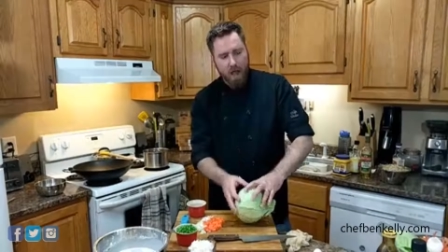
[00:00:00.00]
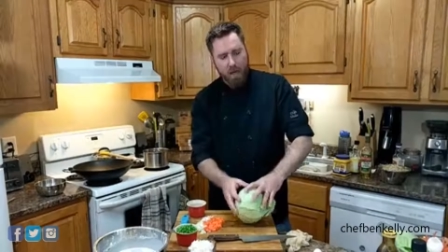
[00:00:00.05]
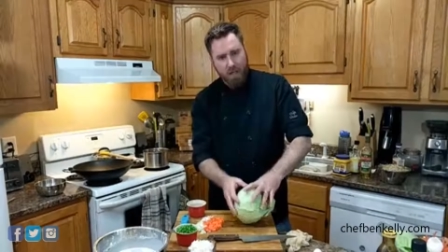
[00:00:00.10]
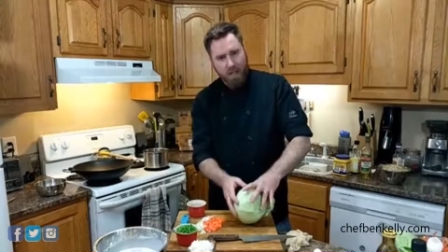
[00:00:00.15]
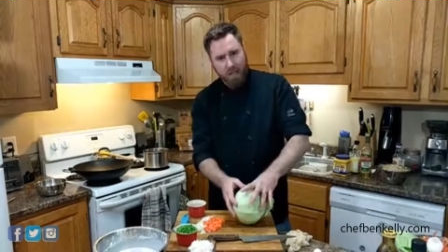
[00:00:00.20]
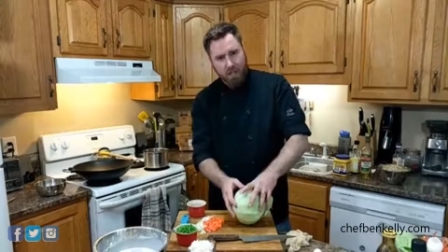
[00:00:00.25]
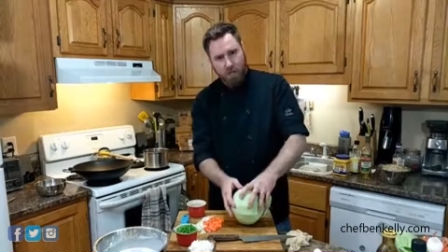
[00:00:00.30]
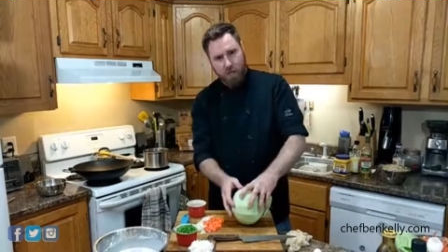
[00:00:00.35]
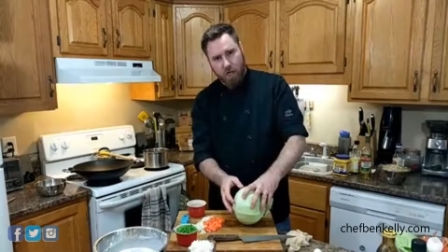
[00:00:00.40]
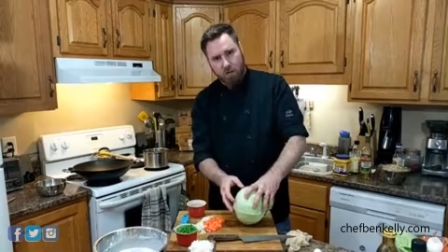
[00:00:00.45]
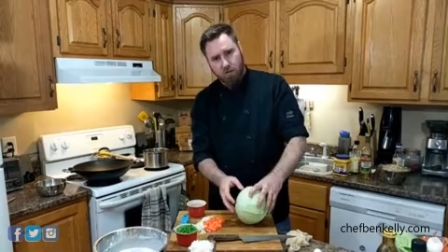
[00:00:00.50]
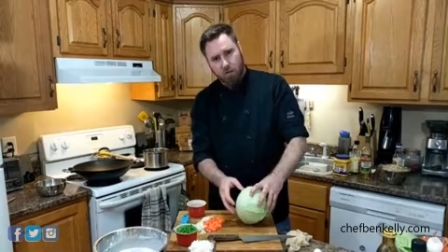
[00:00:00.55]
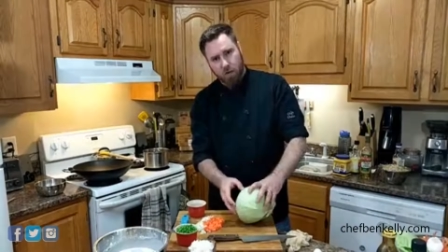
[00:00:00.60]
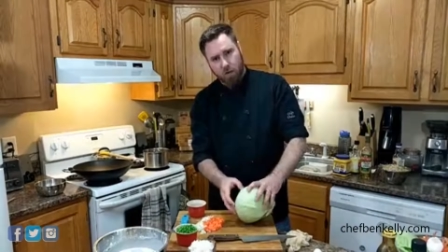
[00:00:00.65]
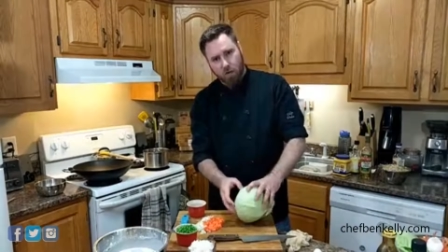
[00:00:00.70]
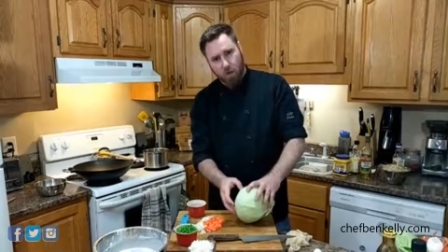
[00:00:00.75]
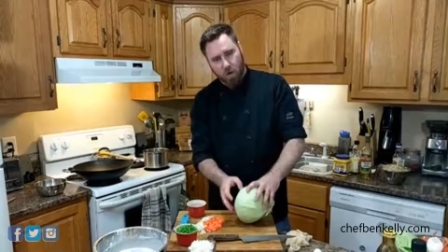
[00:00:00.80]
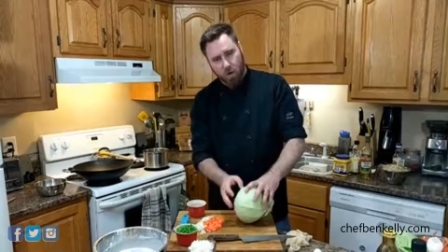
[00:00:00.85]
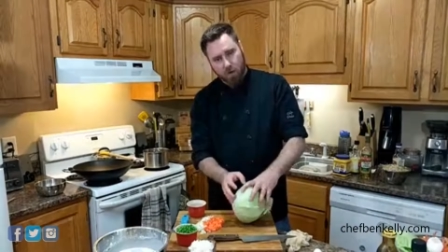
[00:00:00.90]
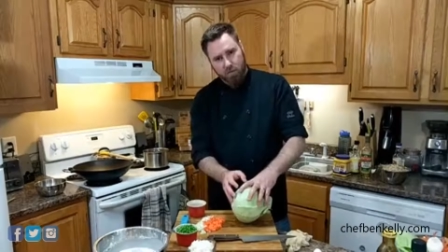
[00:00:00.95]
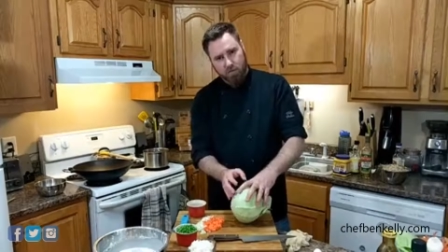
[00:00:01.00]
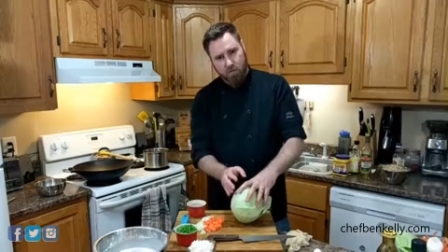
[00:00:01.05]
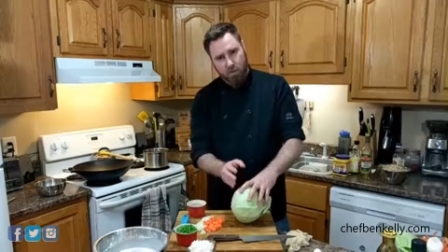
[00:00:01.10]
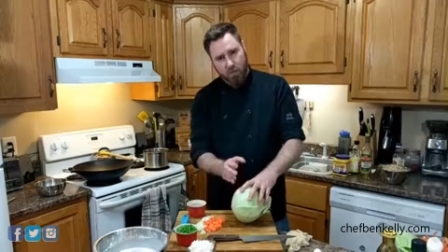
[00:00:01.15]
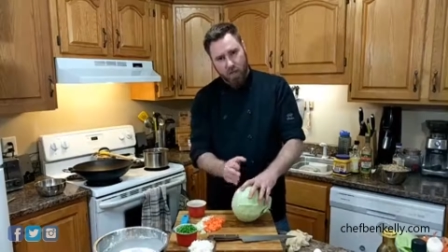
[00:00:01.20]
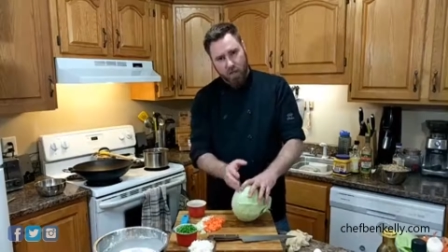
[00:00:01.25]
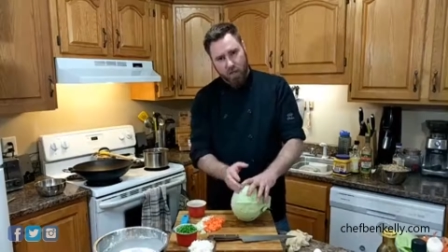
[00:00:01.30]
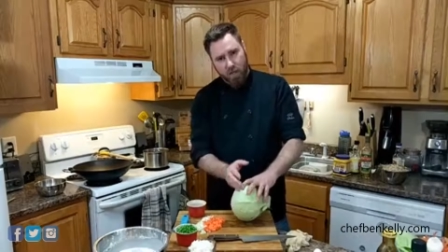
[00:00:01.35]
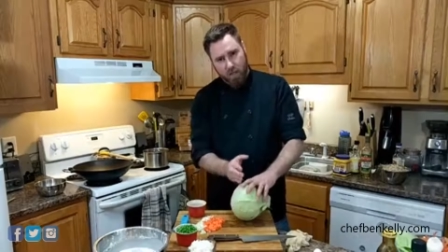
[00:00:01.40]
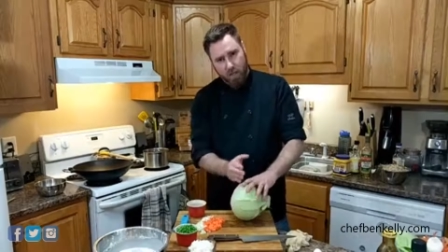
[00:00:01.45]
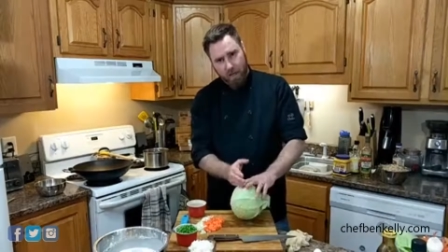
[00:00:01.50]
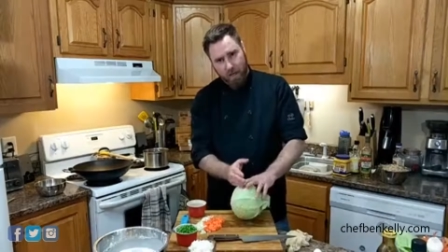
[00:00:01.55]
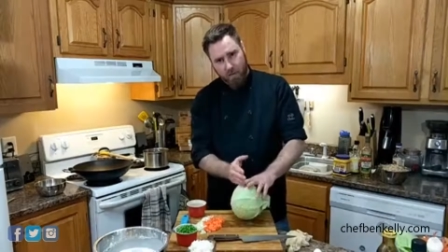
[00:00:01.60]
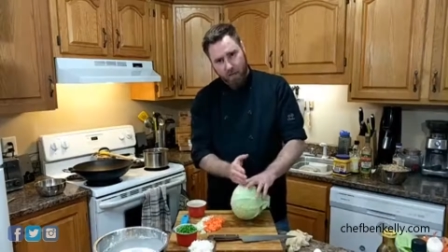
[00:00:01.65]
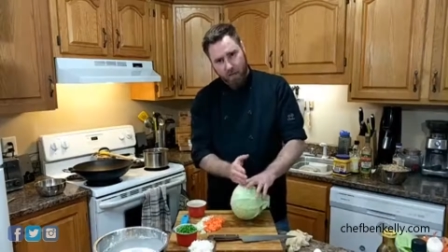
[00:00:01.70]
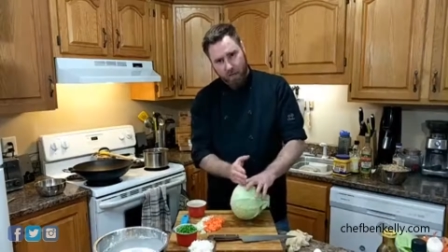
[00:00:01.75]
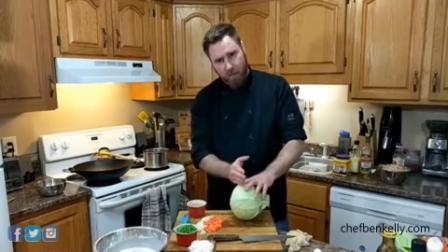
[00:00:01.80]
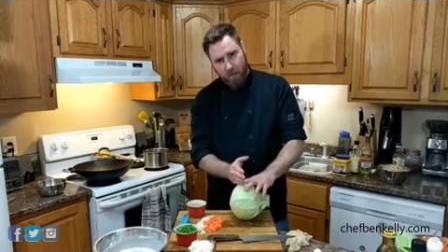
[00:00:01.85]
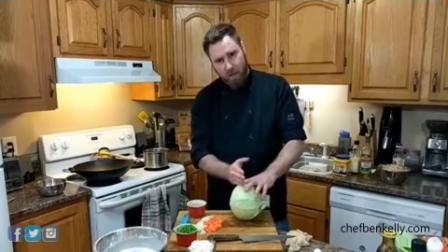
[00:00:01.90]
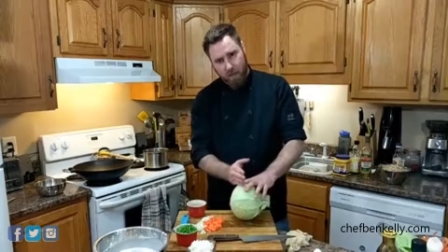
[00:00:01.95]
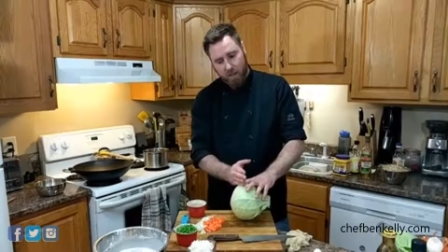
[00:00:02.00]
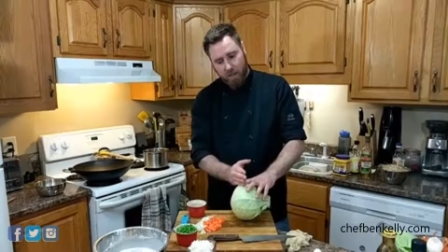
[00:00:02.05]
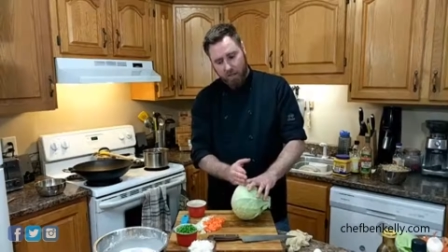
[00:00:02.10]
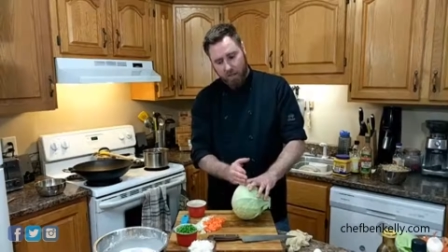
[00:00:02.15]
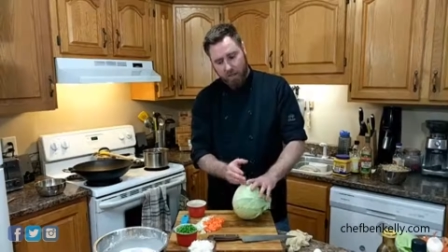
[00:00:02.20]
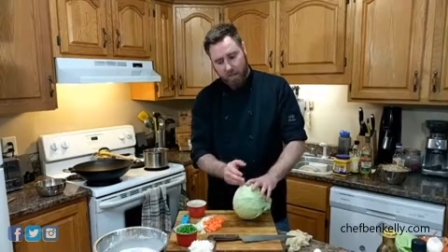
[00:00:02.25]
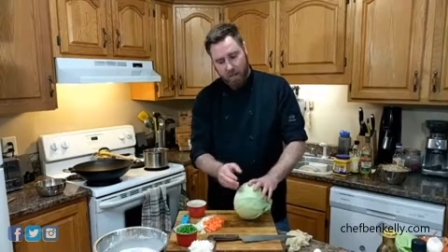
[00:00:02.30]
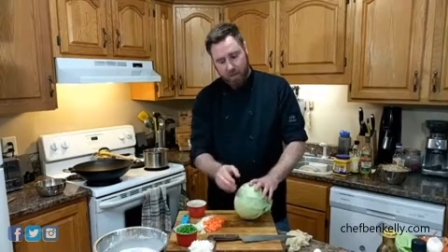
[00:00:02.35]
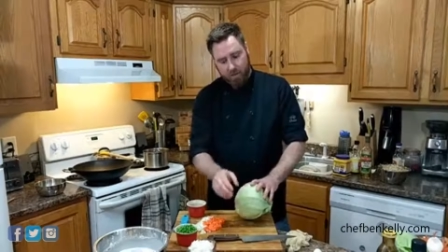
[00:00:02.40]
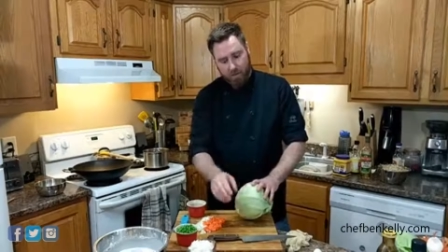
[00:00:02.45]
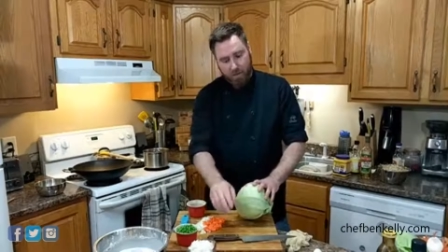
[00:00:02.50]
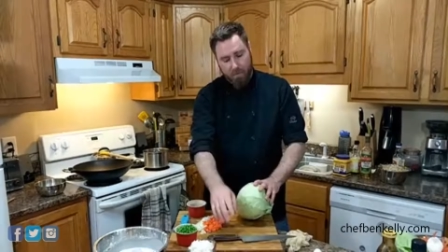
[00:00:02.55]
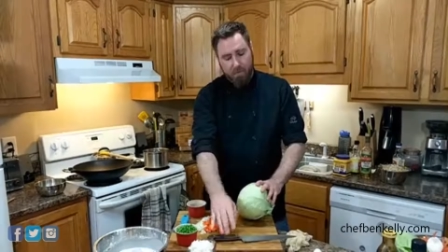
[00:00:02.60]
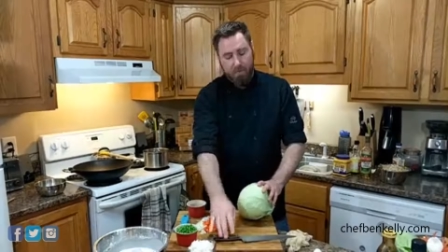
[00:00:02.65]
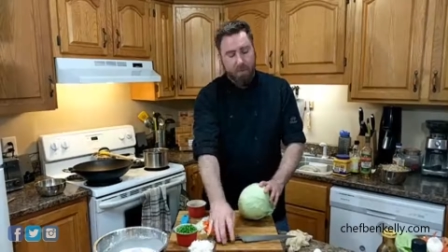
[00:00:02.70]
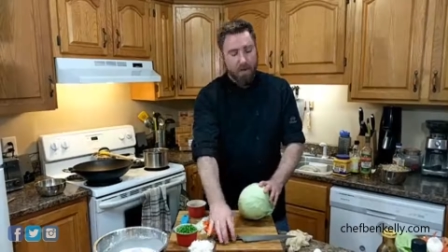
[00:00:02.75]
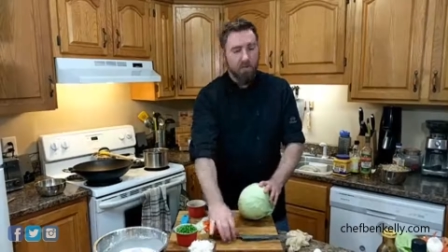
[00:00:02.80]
And that generally works for me in keeping the onion together.